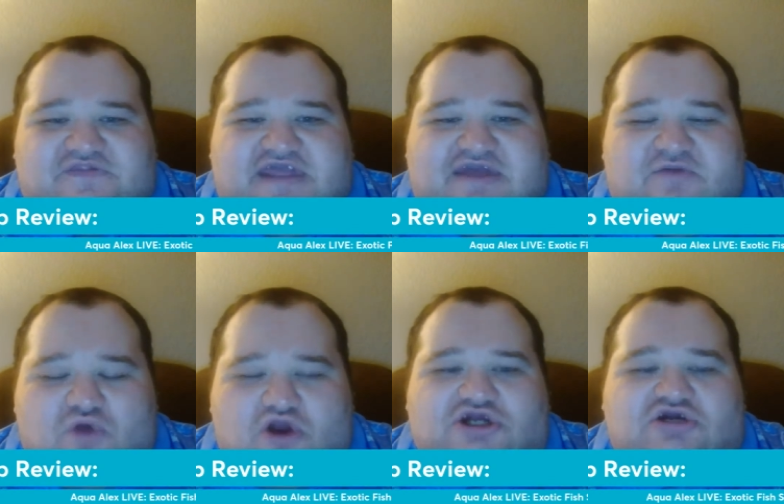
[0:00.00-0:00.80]
the
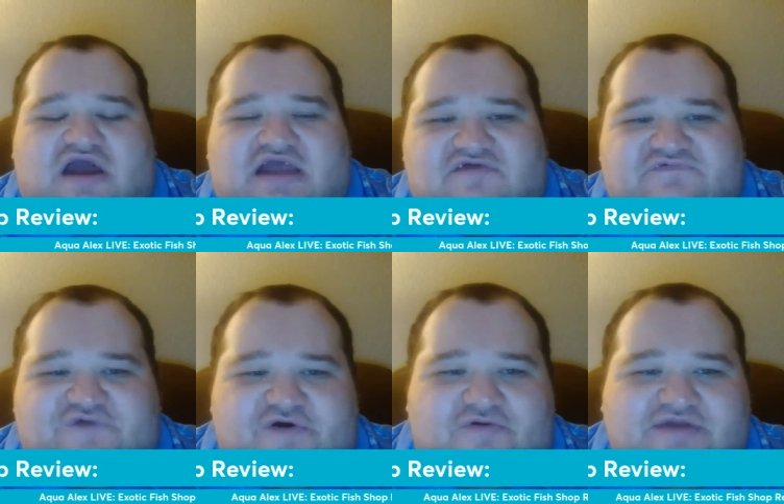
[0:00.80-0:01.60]
worker on the
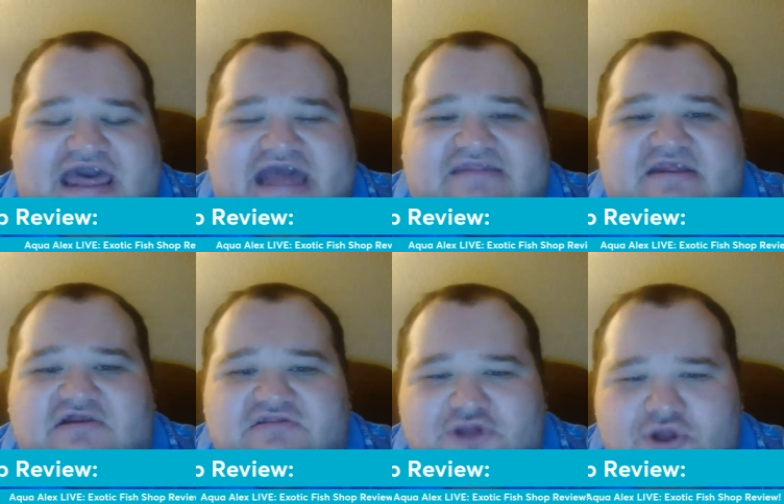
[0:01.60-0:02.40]
phone
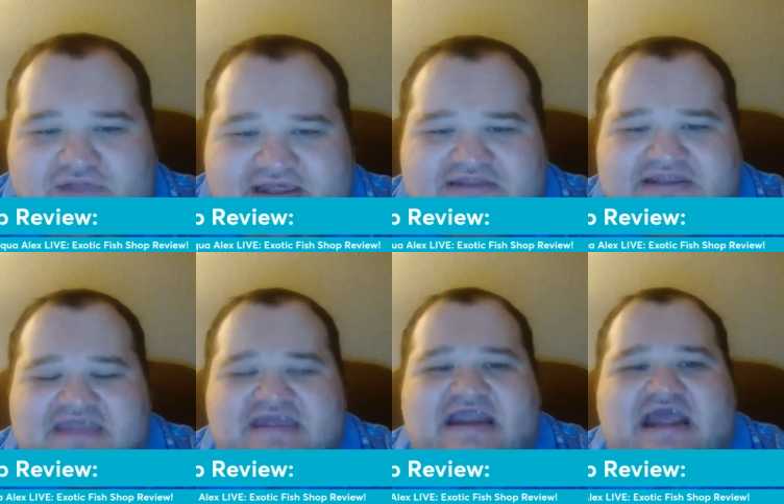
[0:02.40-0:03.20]
acted clueless,
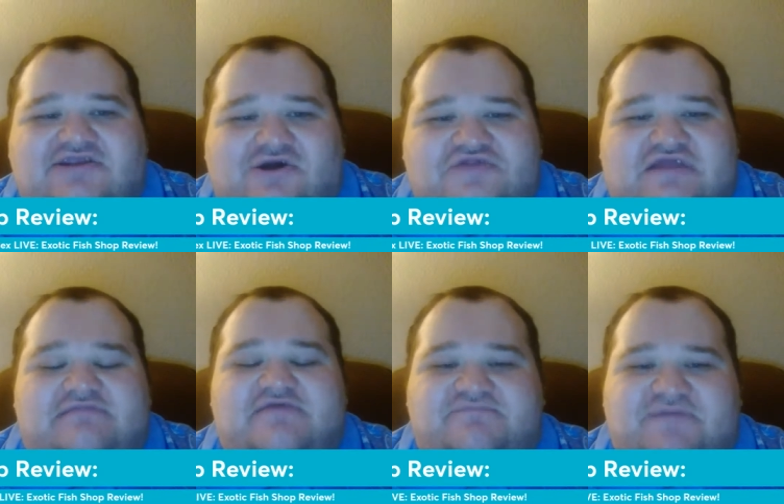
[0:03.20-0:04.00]
and then I told
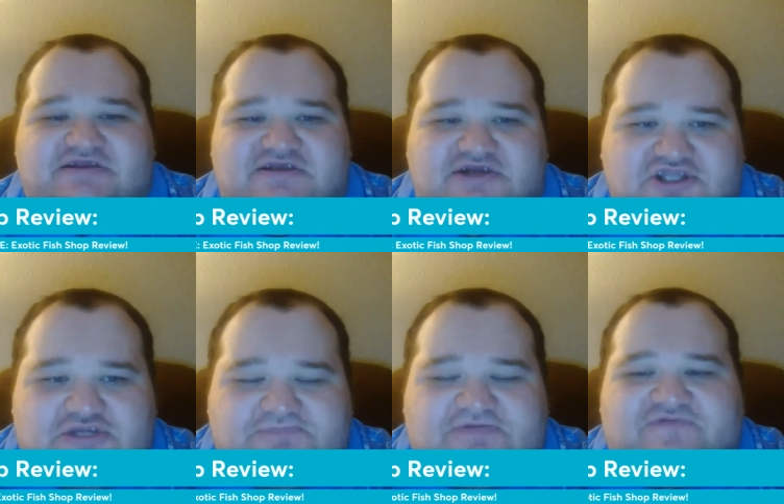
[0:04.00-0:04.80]
them, let me speak to your
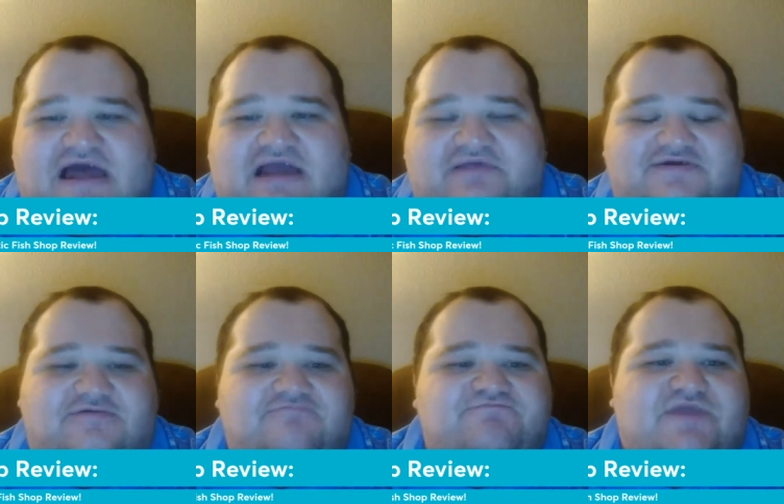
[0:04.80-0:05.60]

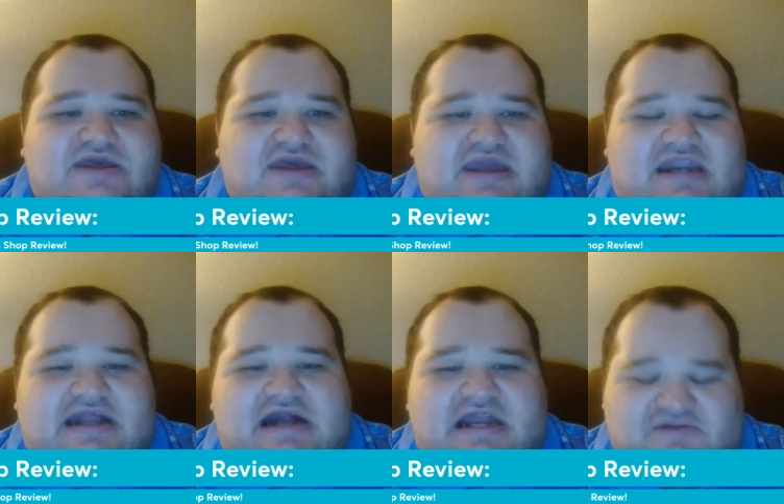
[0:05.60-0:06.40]
supervisor. And
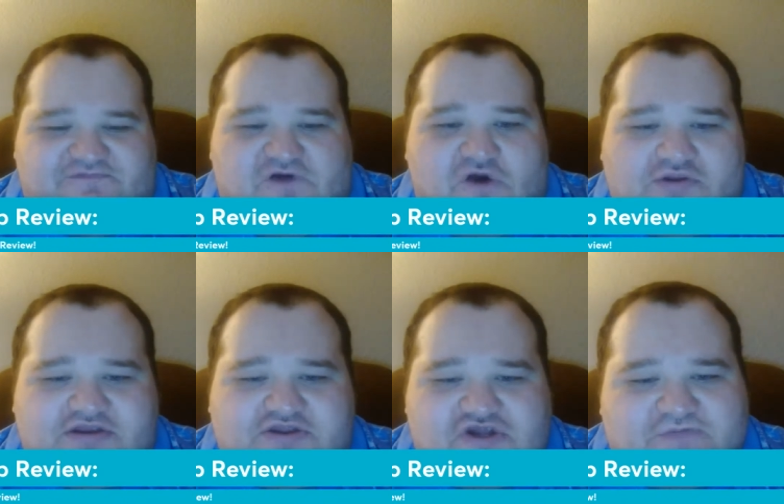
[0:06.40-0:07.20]
I got on the phone
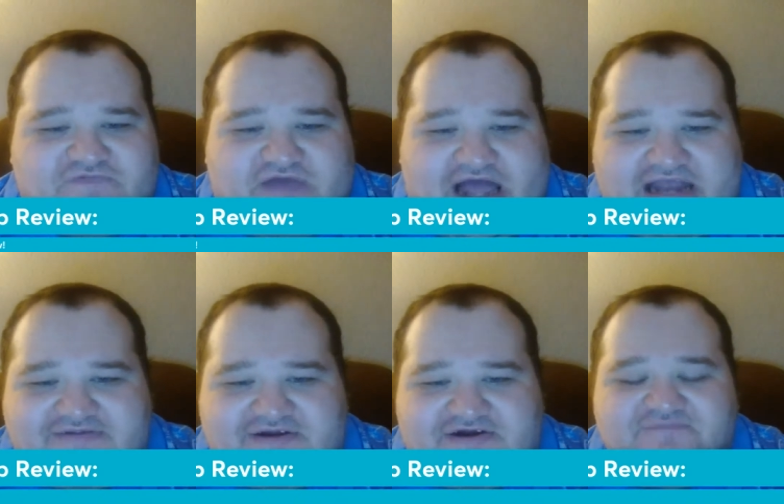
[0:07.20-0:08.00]
with the
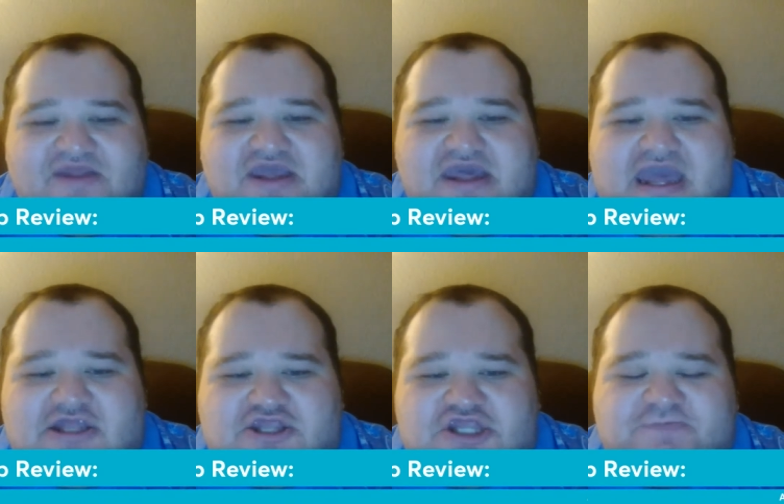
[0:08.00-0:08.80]
supervisor,
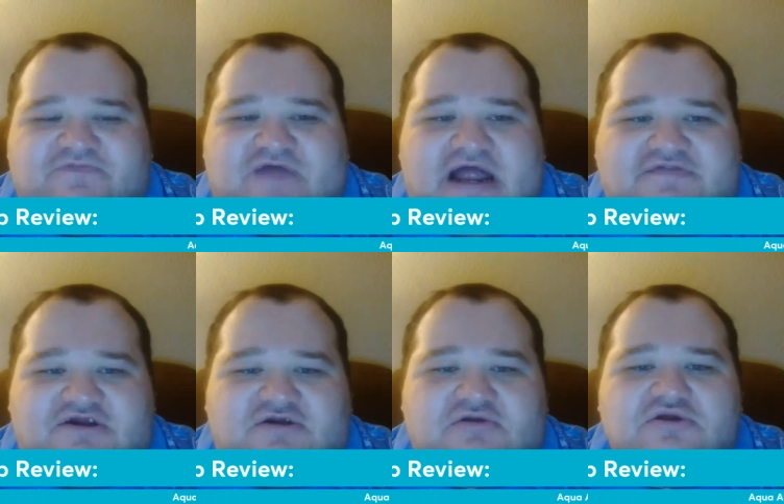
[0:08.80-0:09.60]
and the
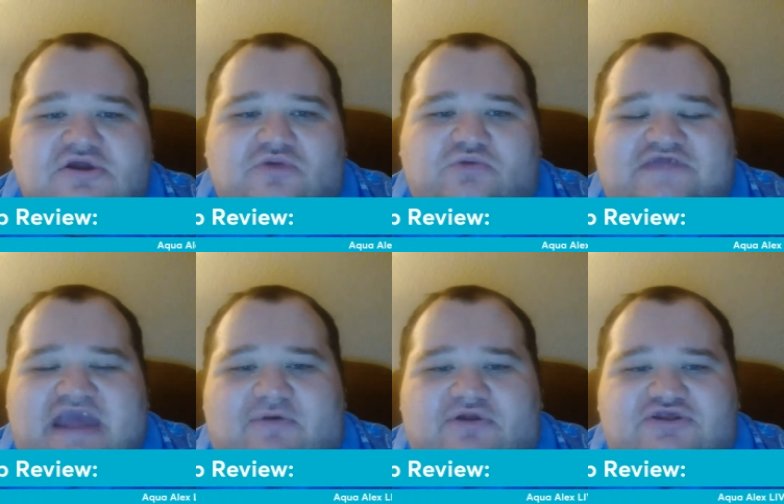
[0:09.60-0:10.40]
supervisor was
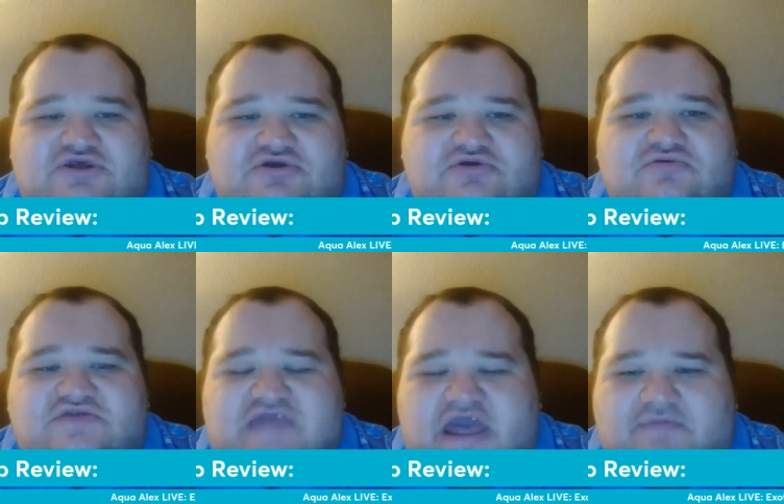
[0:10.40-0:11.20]
able
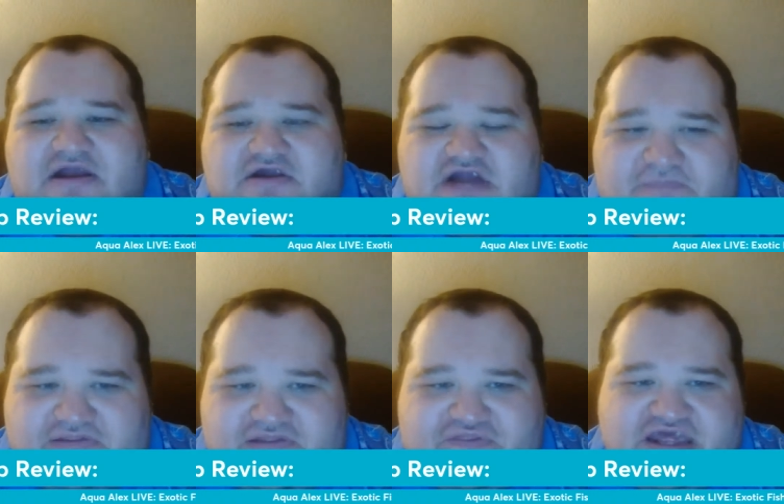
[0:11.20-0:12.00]
to tell me a
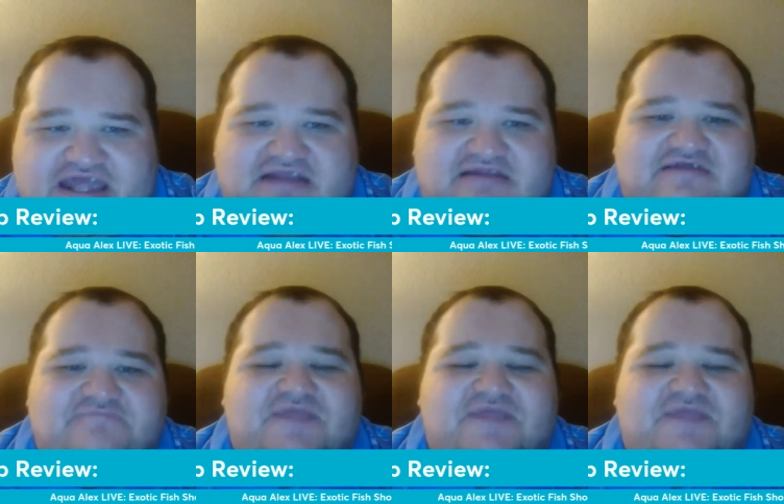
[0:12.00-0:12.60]
couple of things.